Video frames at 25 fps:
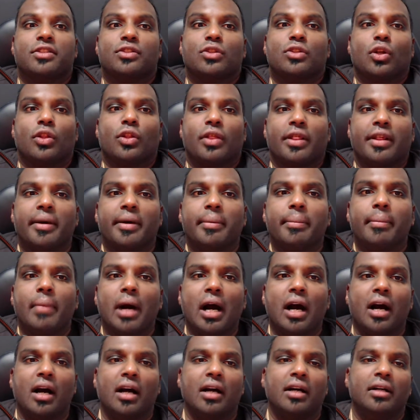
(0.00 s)
on them
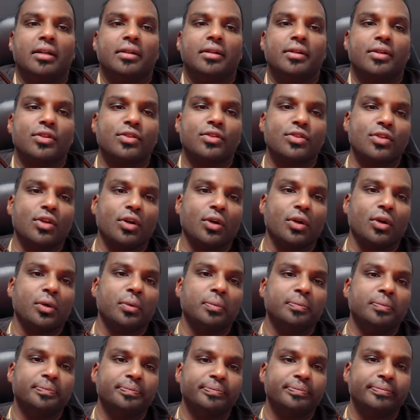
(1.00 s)
are. So
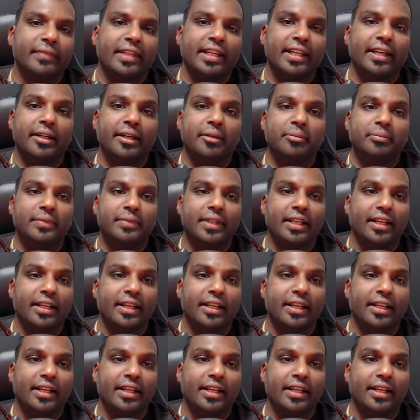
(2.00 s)
yeah,